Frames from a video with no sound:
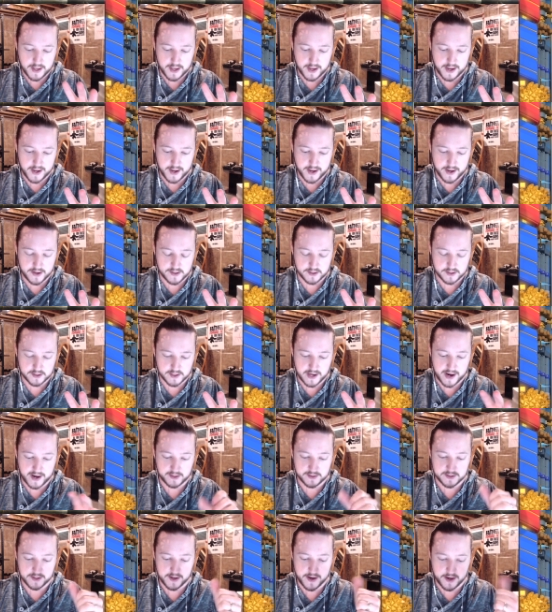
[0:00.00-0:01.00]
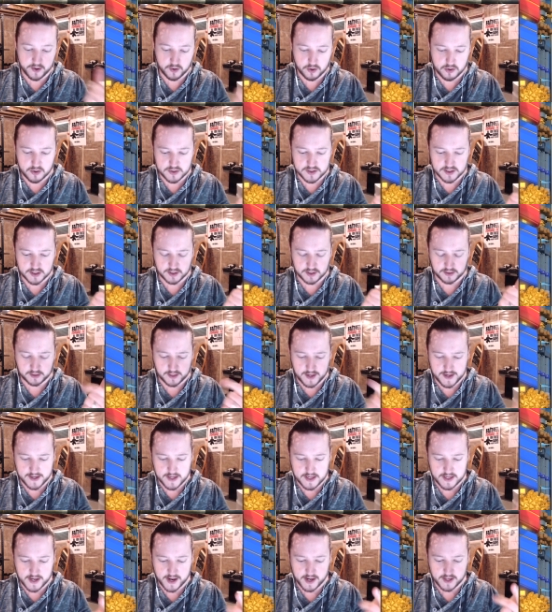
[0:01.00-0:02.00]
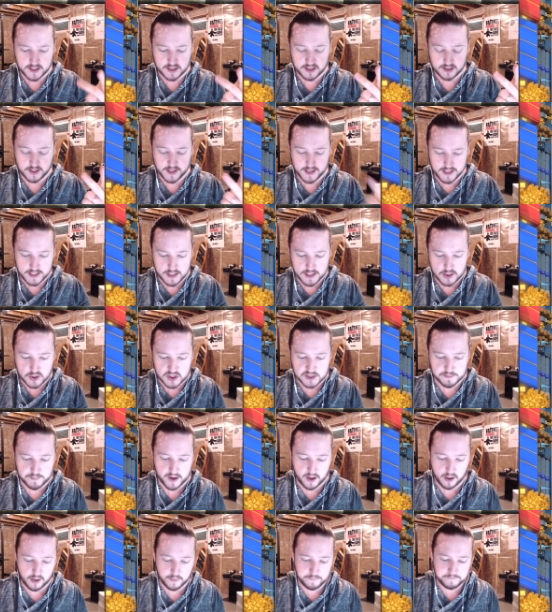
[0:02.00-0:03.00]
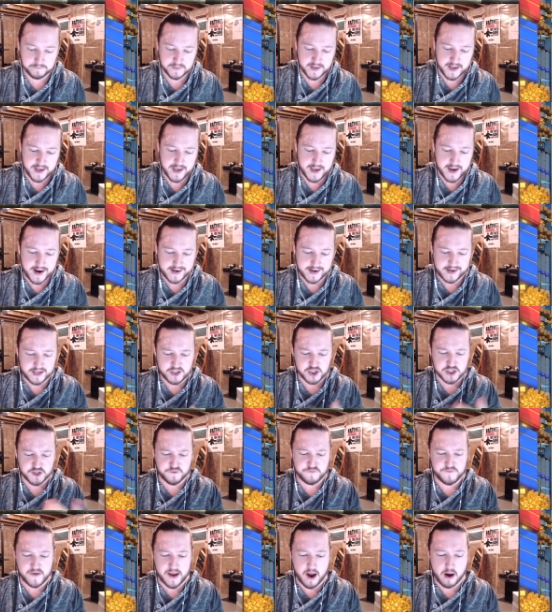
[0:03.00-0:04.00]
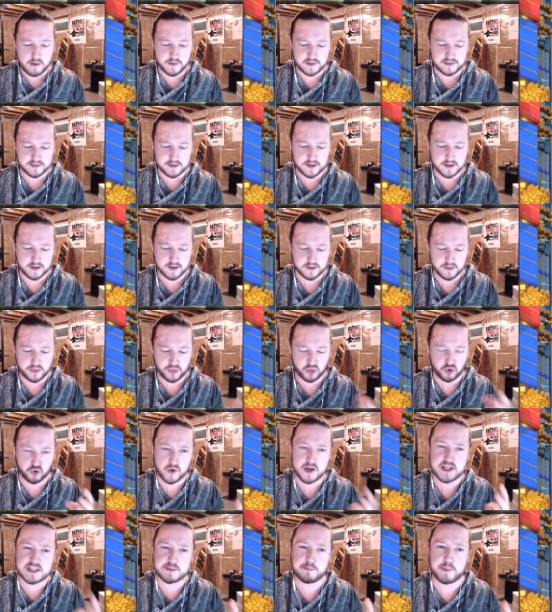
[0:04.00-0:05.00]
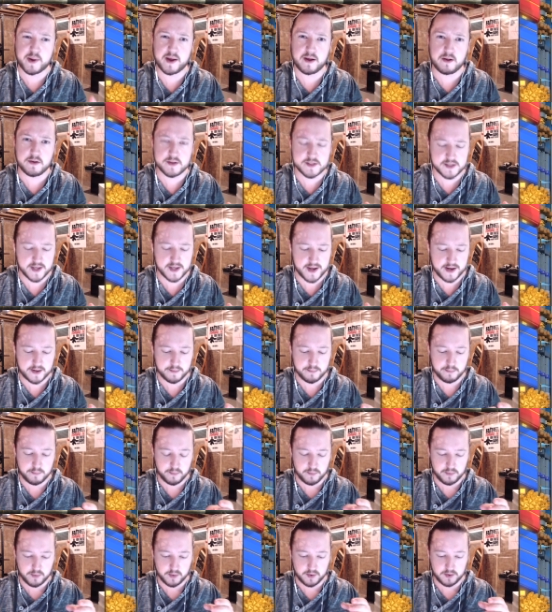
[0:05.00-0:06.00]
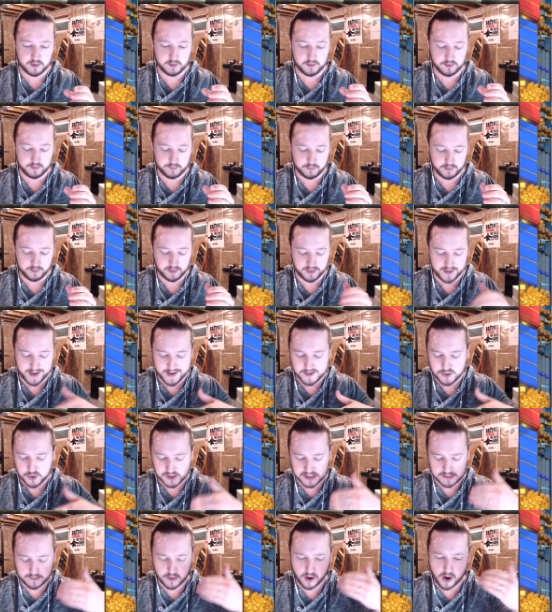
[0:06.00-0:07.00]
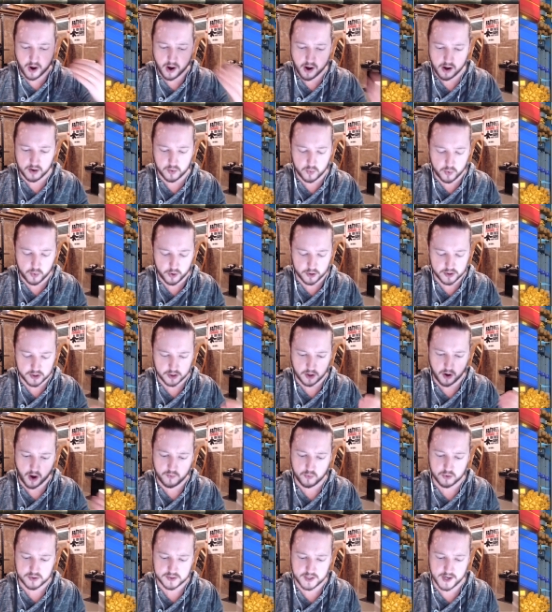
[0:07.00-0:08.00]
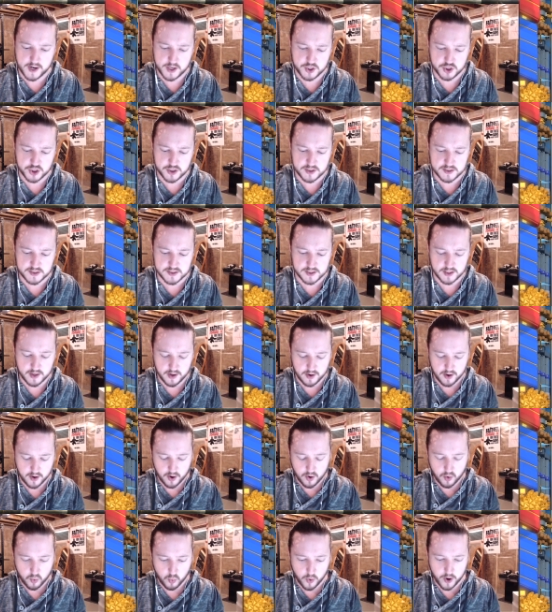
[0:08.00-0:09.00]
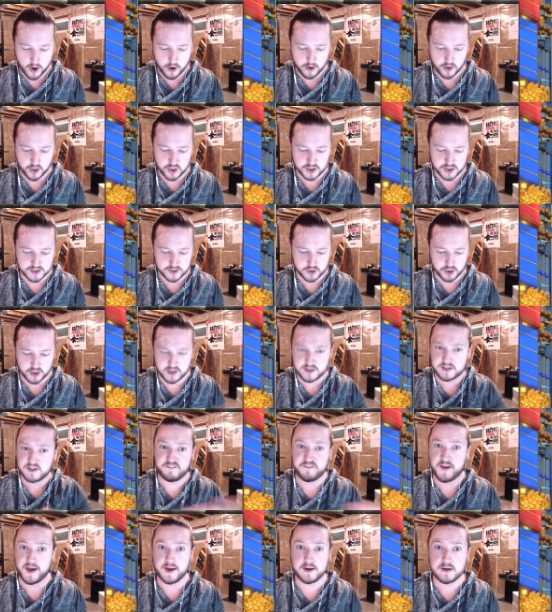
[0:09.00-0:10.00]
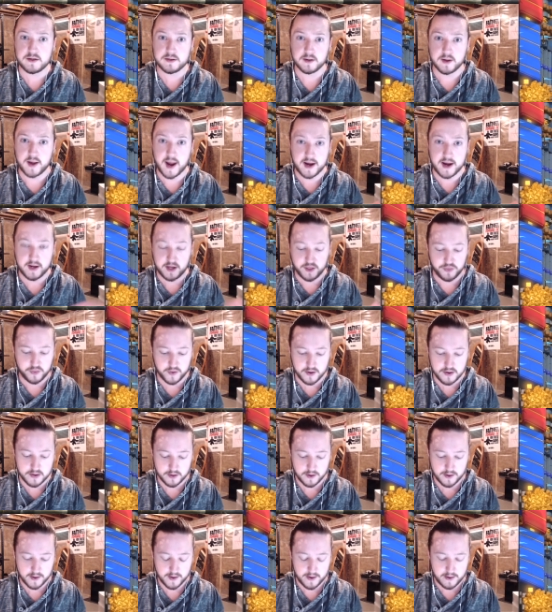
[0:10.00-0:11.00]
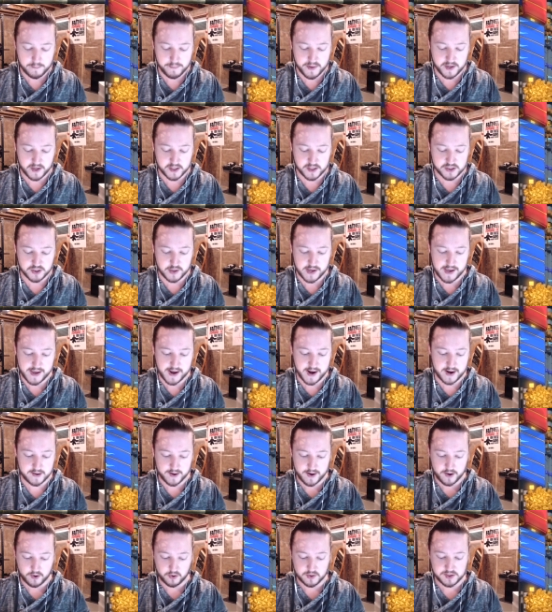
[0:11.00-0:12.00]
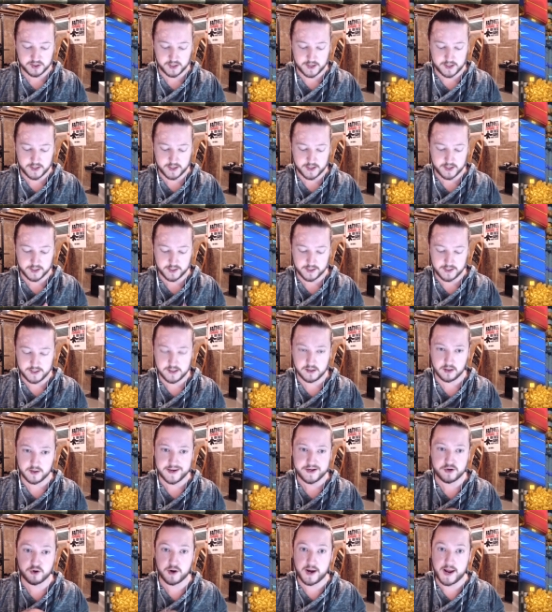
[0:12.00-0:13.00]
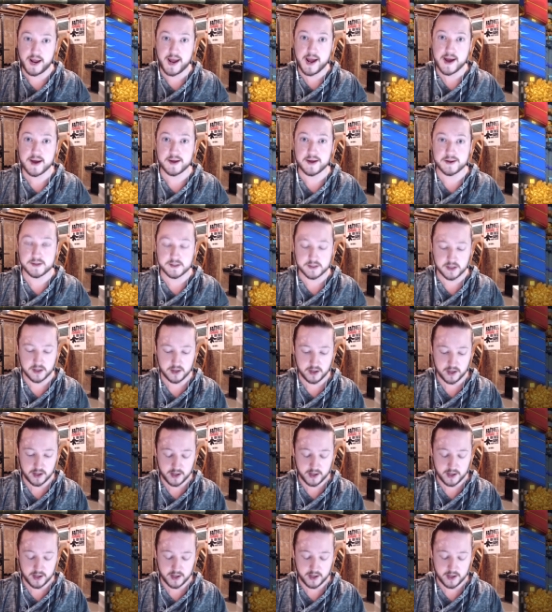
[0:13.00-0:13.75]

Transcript: And I had Arrows, Lightning, and Heal spell. And I just found that the three spells, it led to some awkward card rotations where you just couldn't defend anything because you had Arrows, Lightning, and Heal in your hand